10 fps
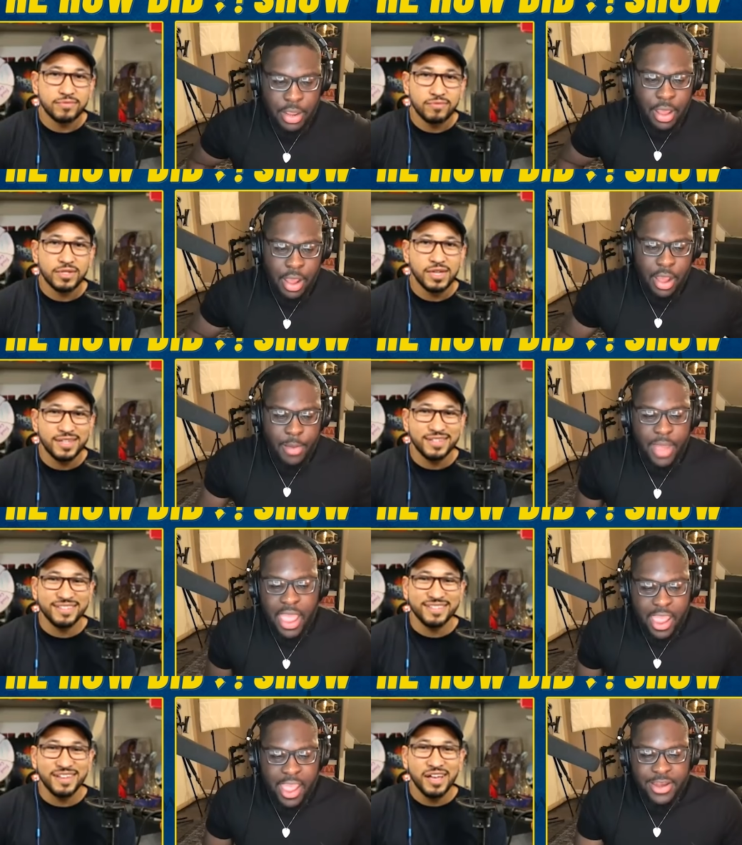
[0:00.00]
Speaker 1: Um,
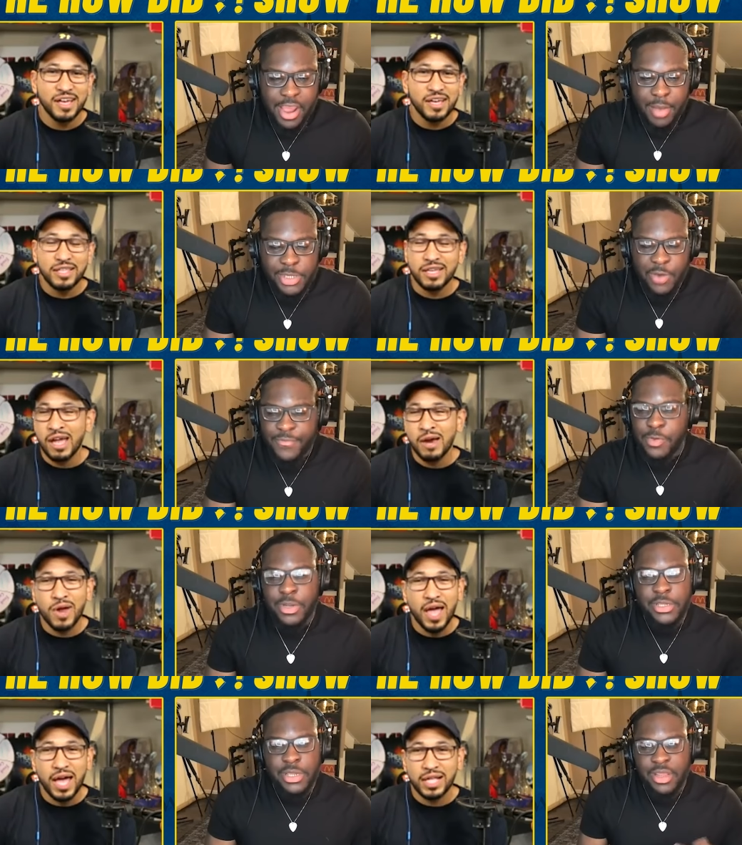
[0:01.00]
and
Speaker 2: um, so the
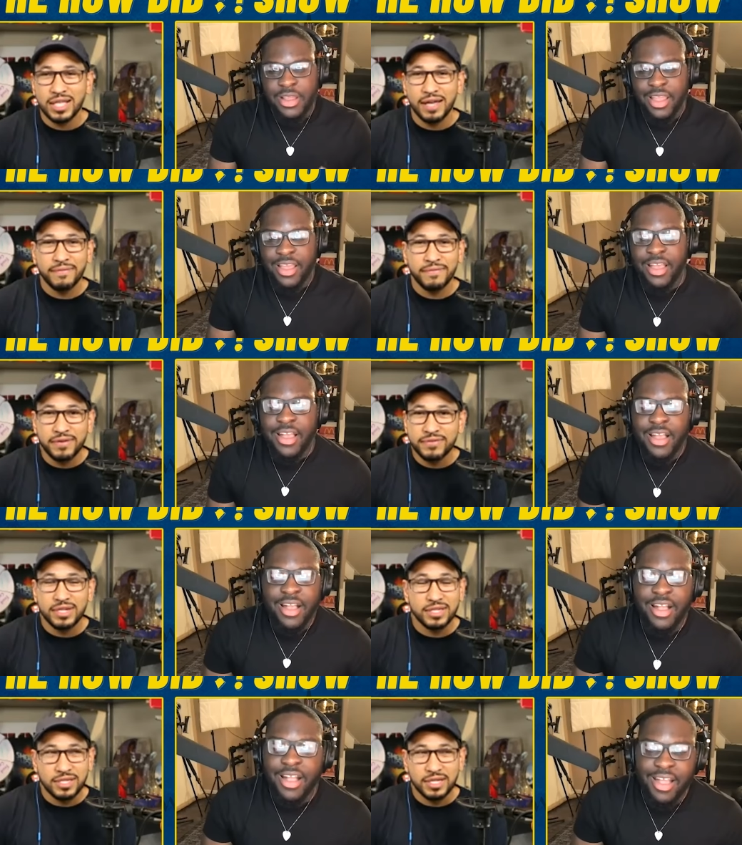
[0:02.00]
camera adds like fifty
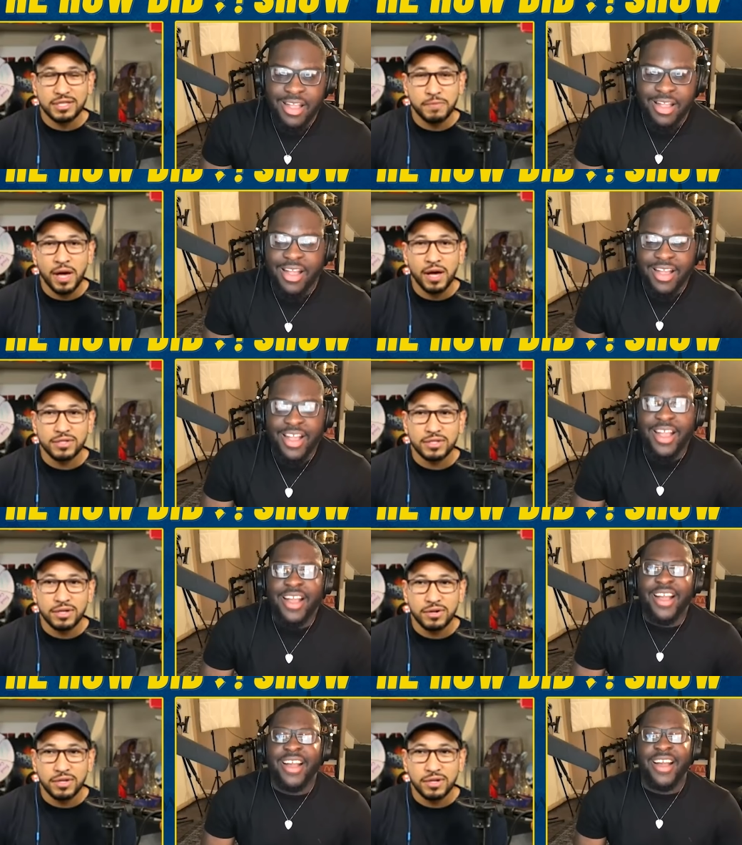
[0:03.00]
to sixty
Speaker 1: pounds.
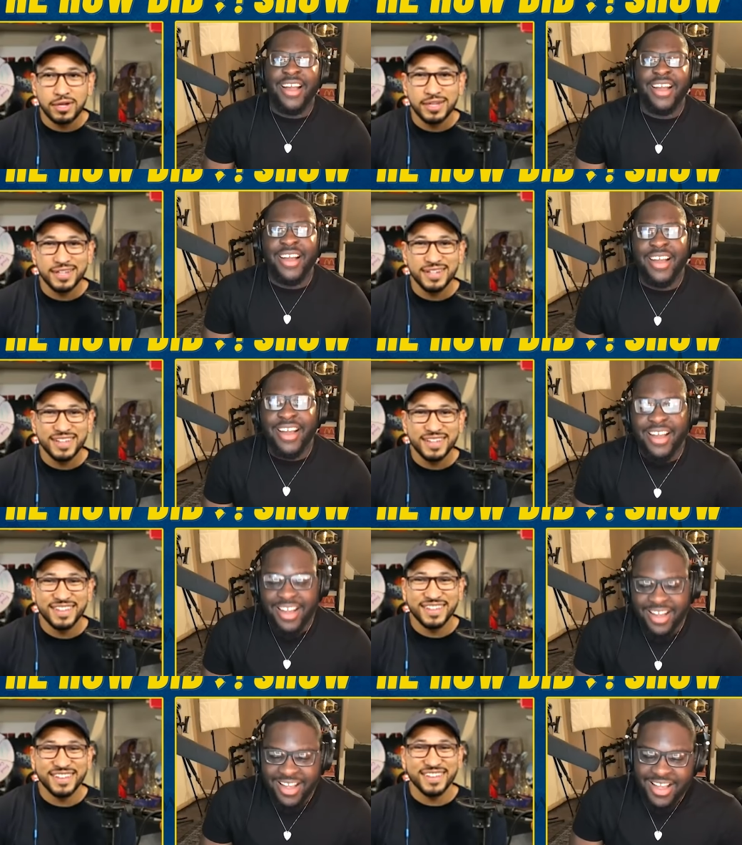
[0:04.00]
So you're good.
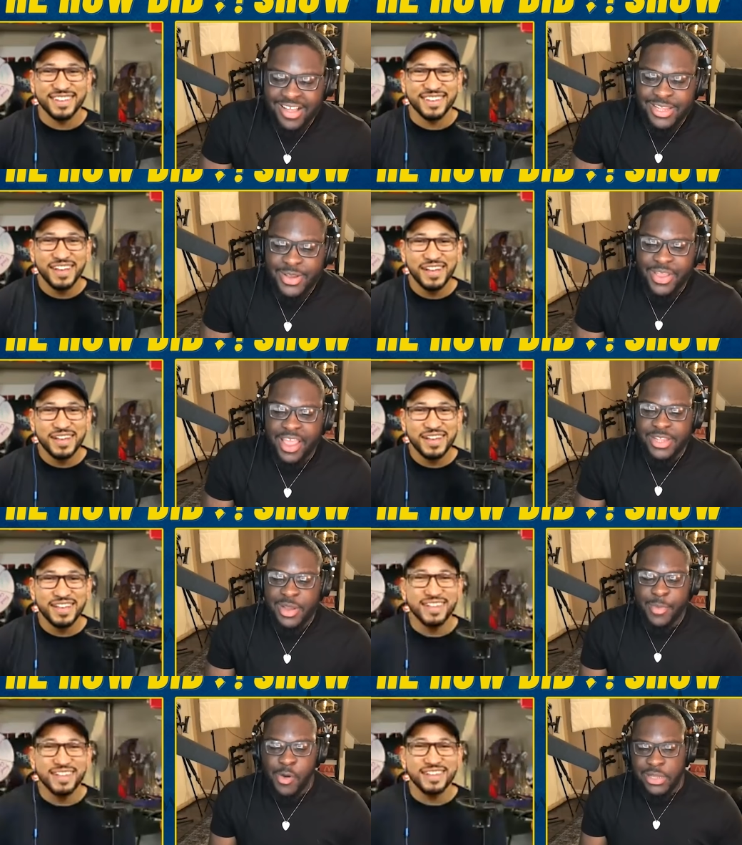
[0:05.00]
So, yeah, so
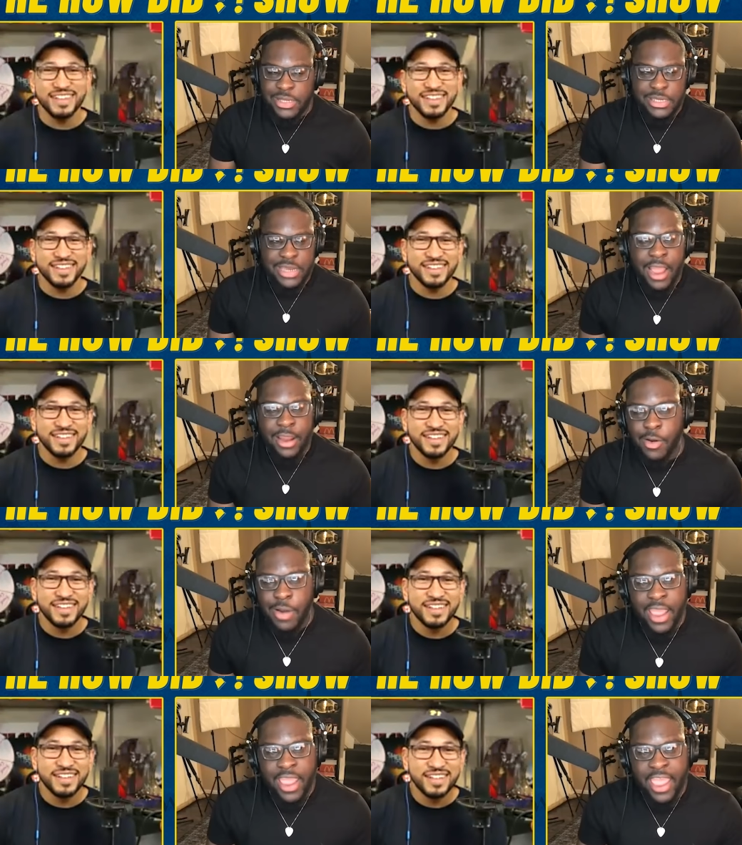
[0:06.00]
I'm always a snacker.
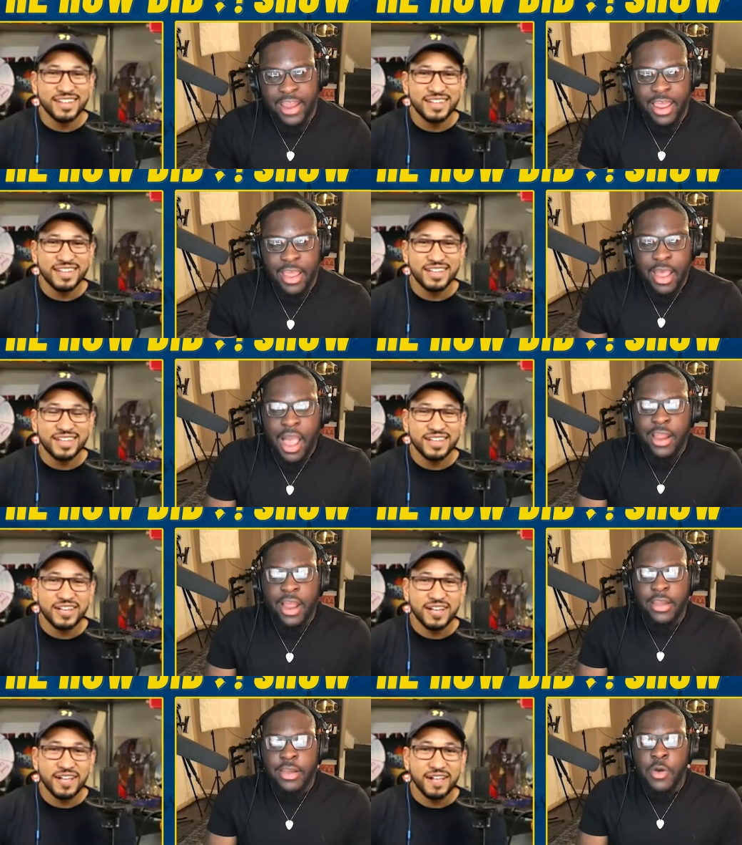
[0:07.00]
Right. And I,
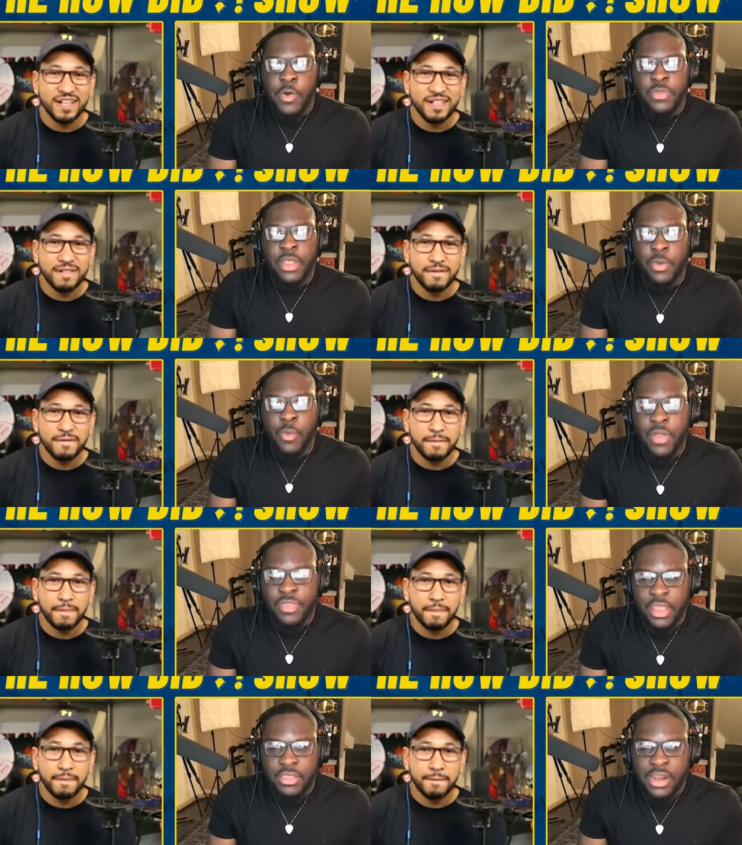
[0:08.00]
I know that the one thing that